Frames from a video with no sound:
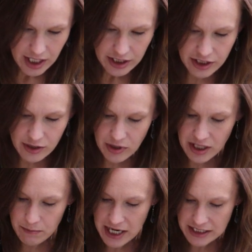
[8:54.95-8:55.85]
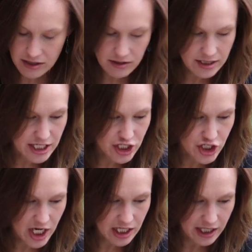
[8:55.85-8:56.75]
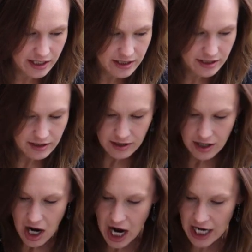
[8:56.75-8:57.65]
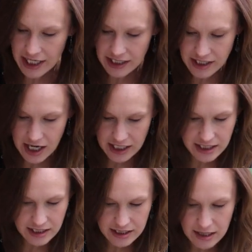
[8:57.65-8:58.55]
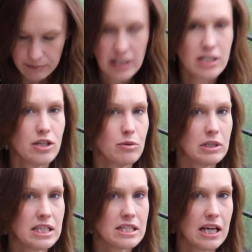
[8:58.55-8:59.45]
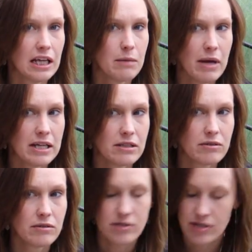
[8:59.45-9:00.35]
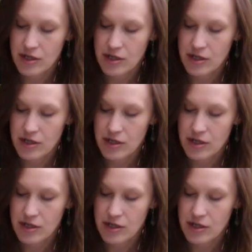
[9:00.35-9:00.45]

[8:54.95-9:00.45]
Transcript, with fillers: this Queen of Pentacles is jealous. I, it ties into something to do with this King of Pentacles